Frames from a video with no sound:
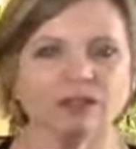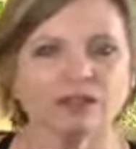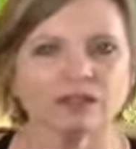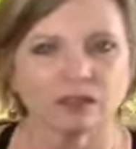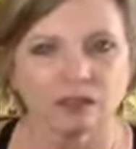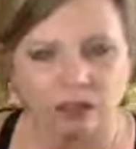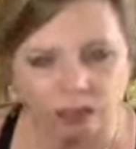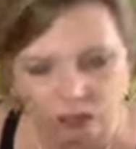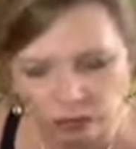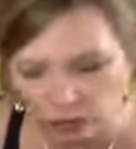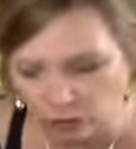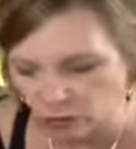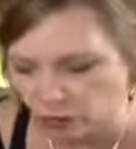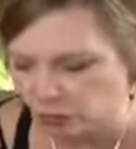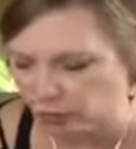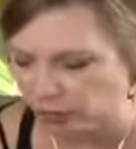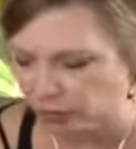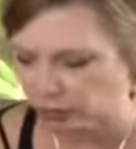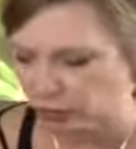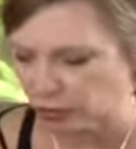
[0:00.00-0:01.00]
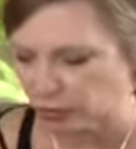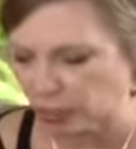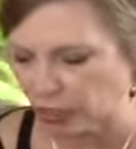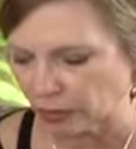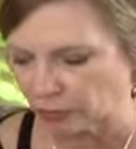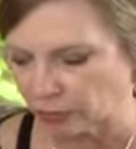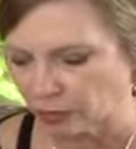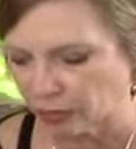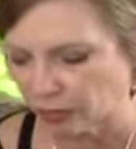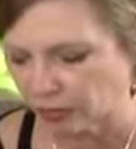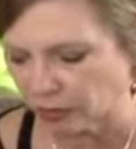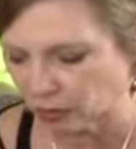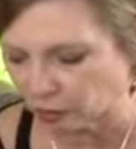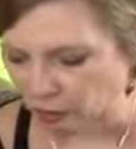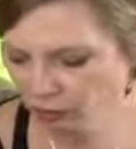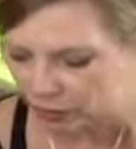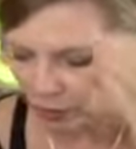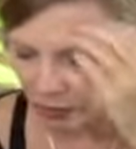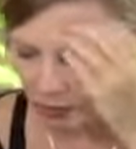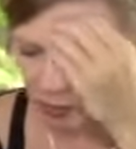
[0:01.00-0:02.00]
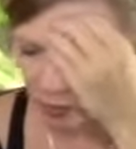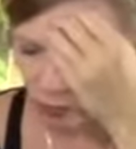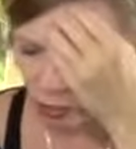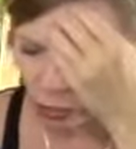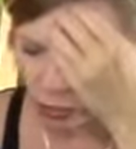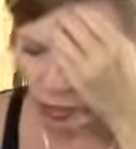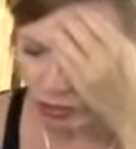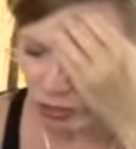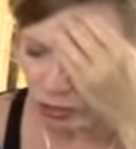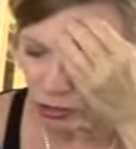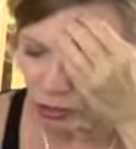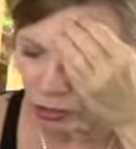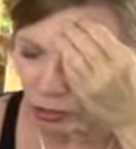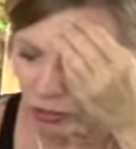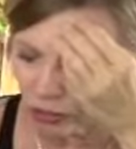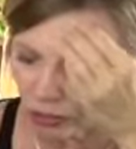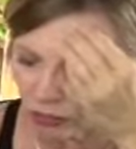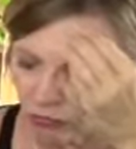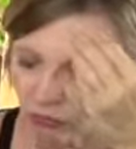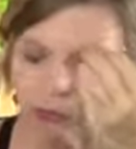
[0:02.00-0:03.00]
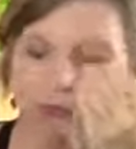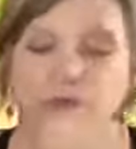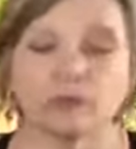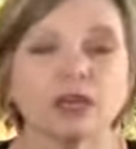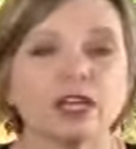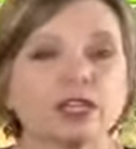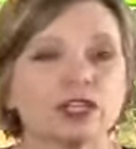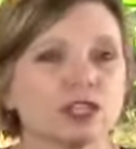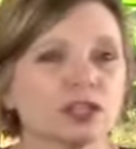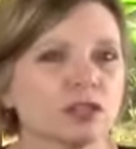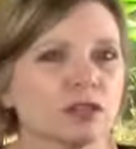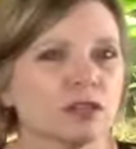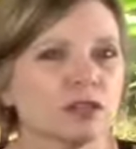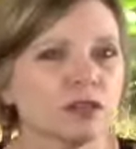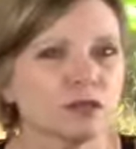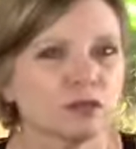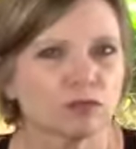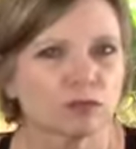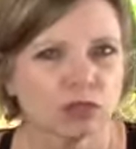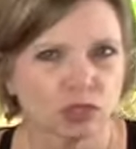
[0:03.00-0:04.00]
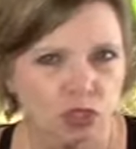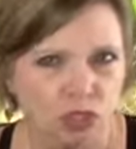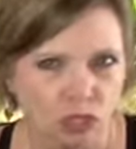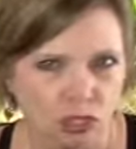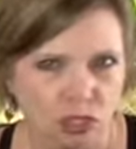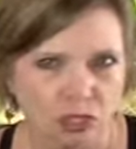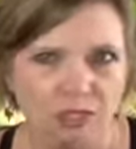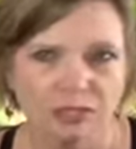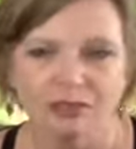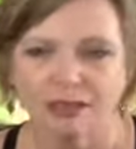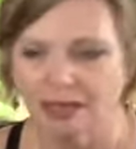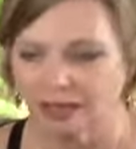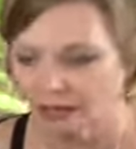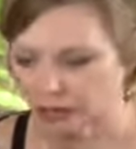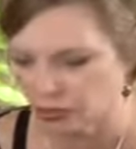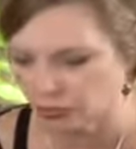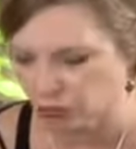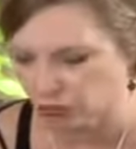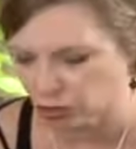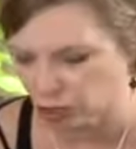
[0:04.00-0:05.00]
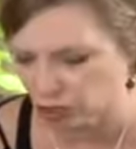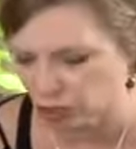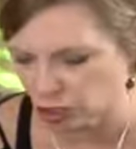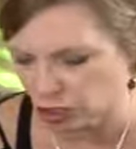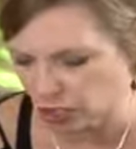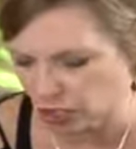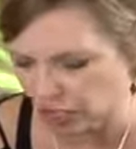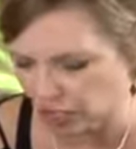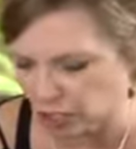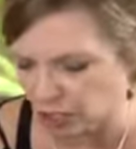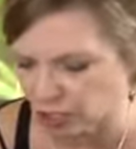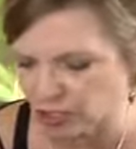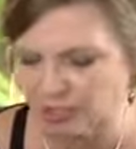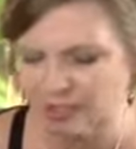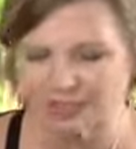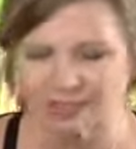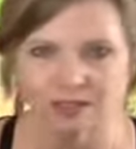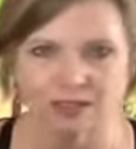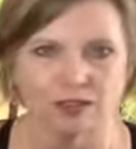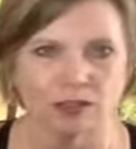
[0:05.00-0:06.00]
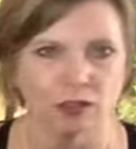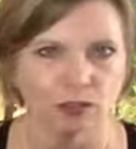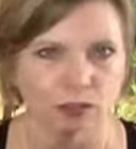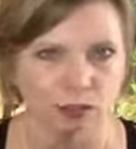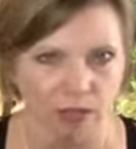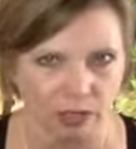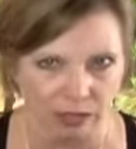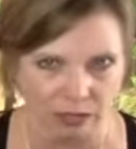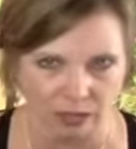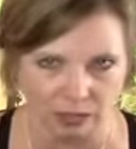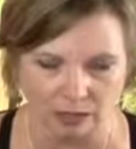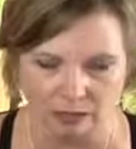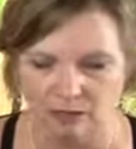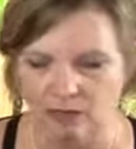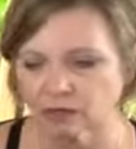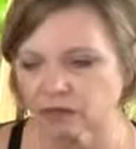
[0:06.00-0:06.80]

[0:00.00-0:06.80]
this illusion of feeling trapped, and then we've got some challenging information, some delays or changes in your plans.